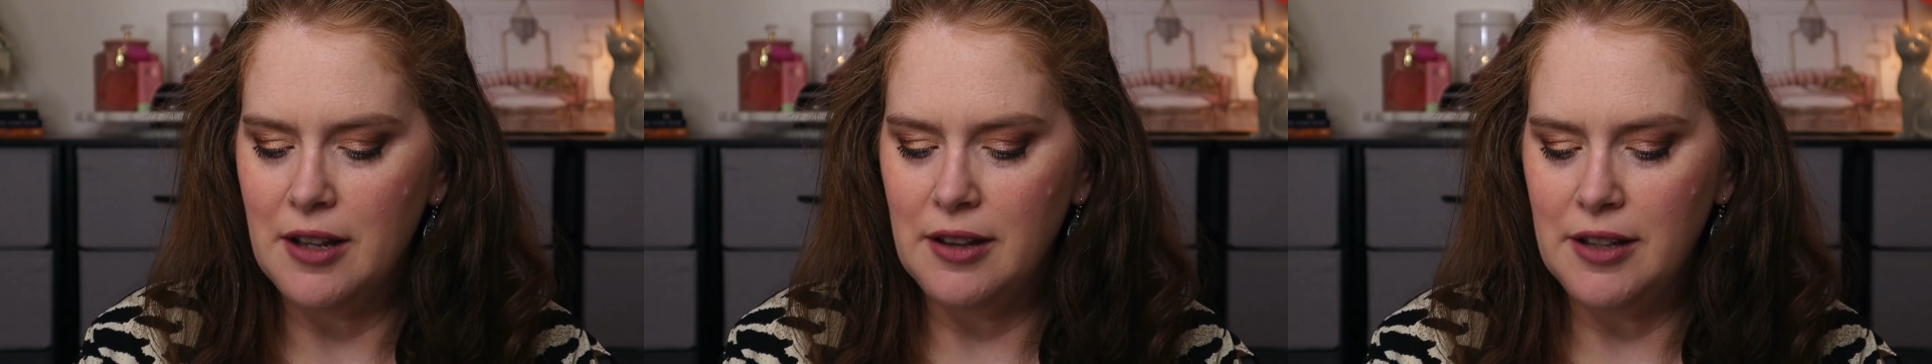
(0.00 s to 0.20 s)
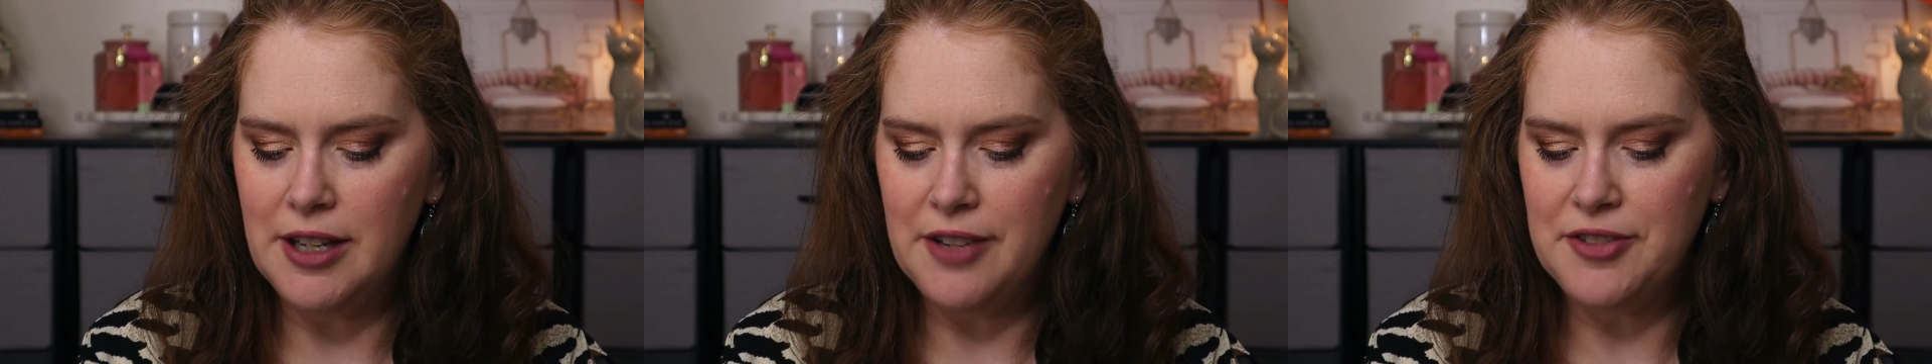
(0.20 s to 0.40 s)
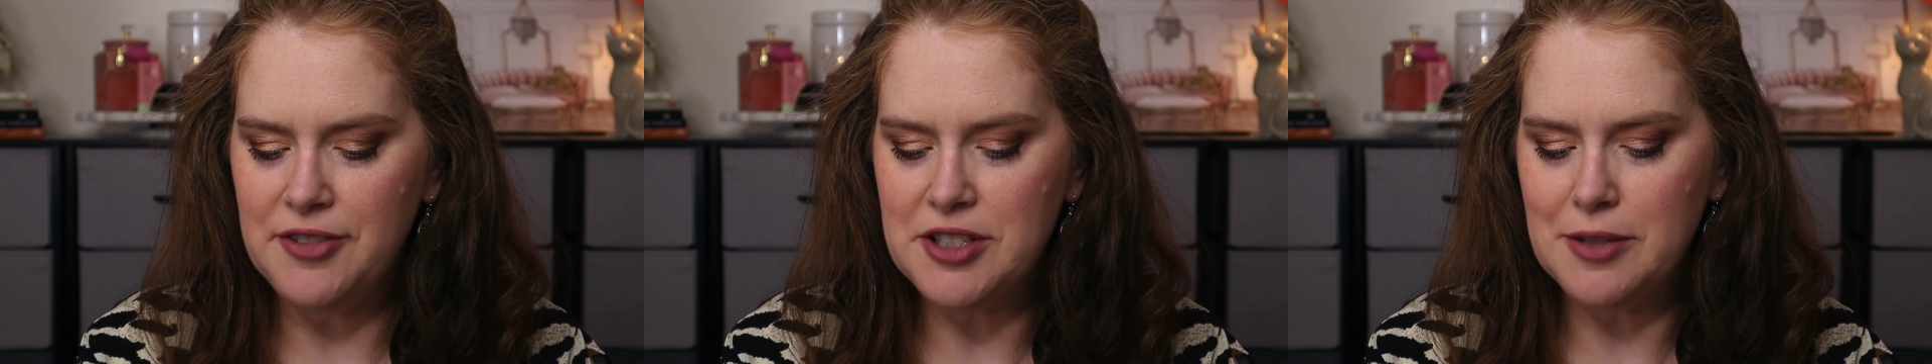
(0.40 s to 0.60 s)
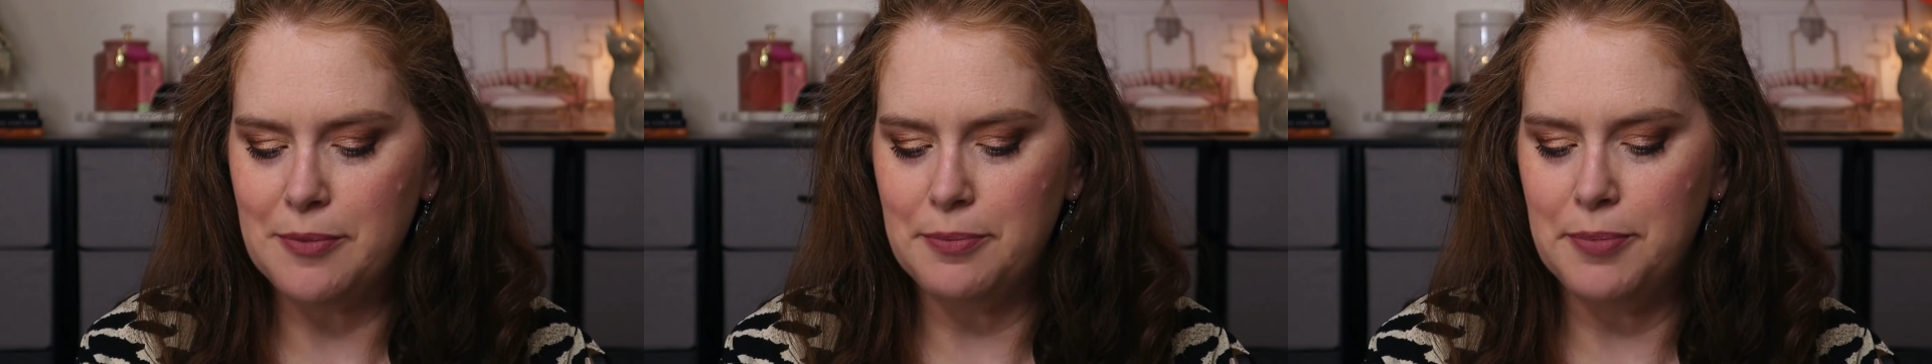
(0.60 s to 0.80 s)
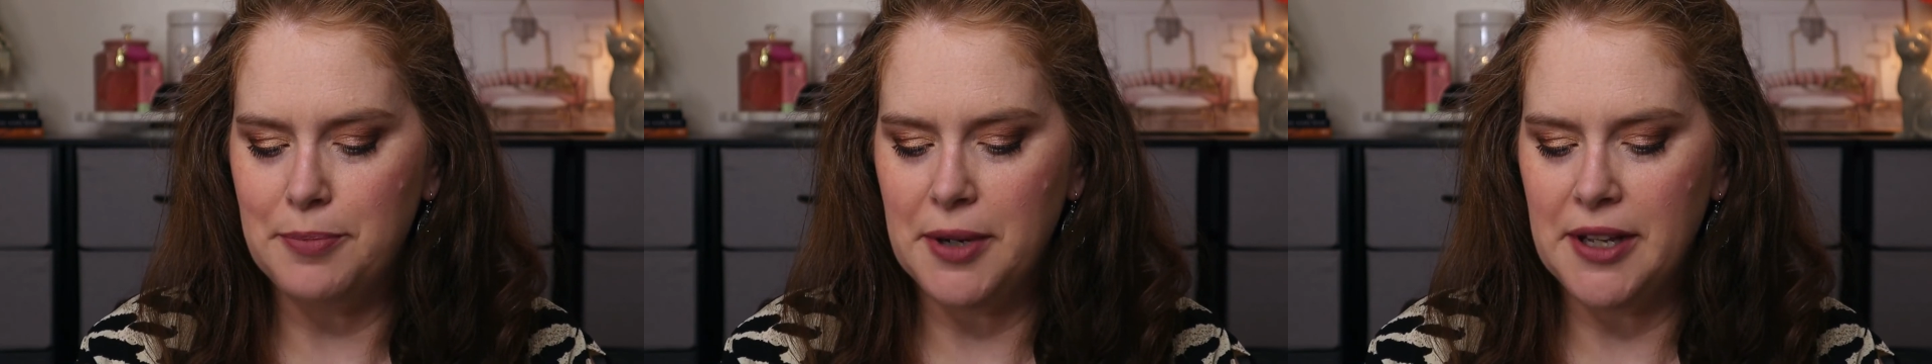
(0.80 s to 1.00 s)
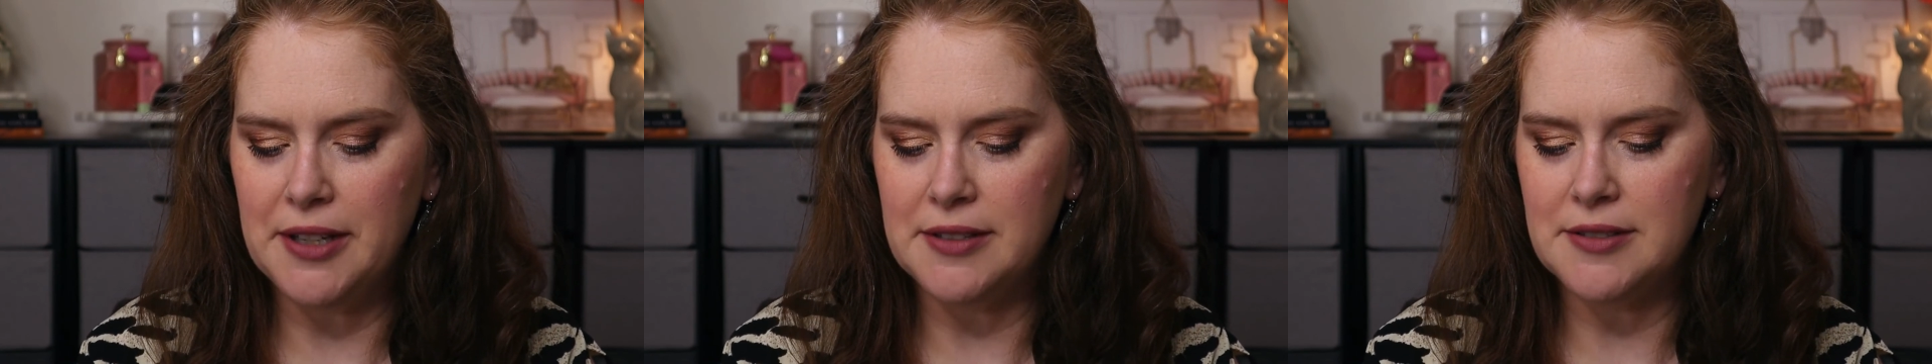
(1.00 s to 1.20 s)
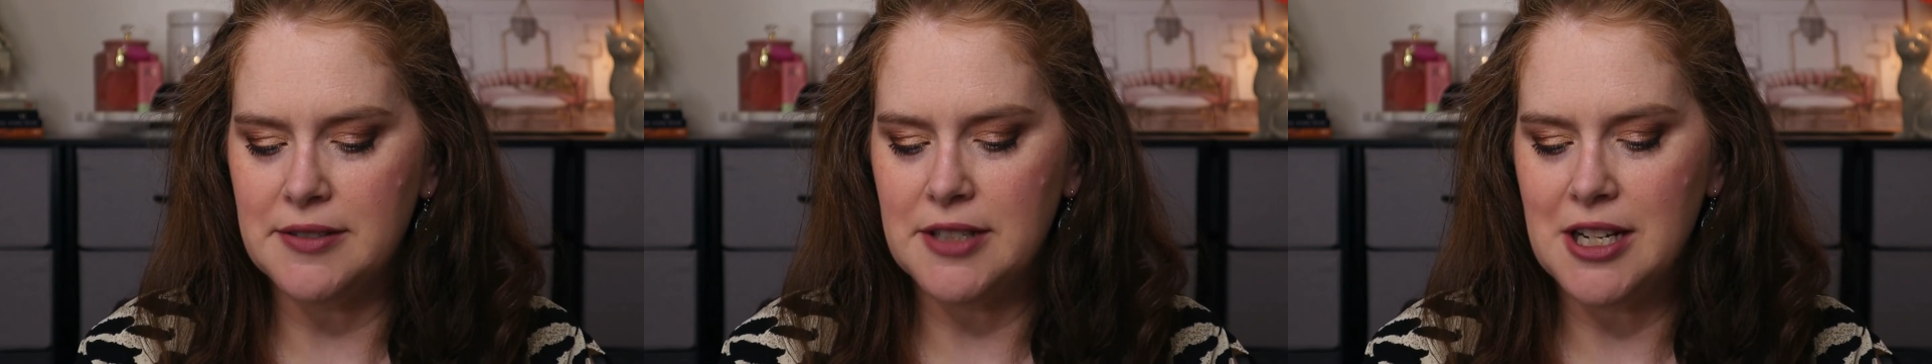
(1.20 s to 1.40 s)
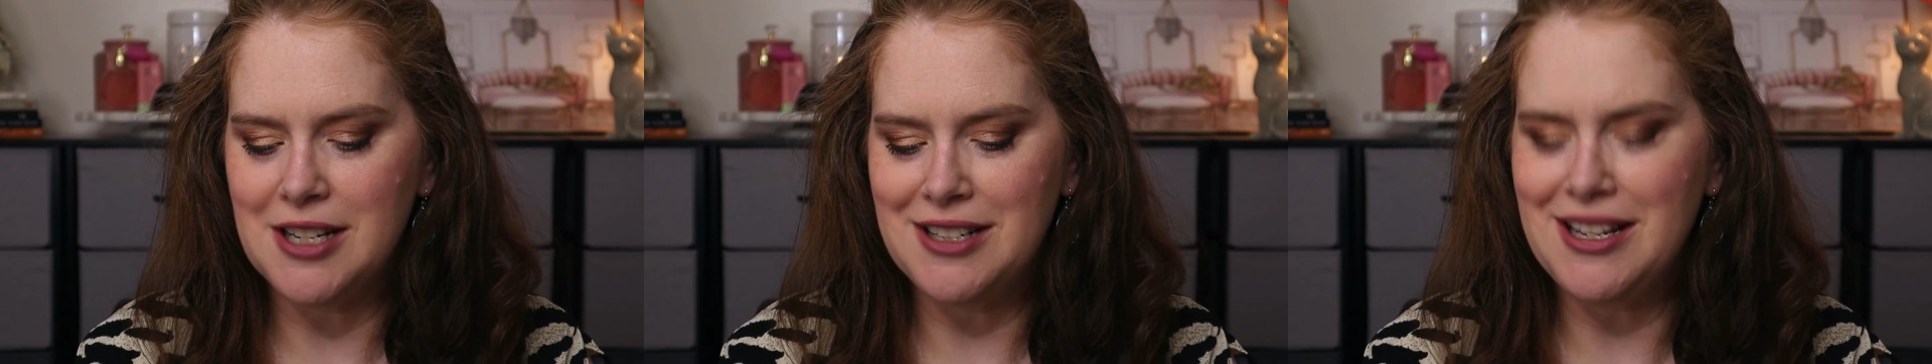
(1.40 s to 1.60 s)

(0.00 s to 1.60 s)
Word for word: lift But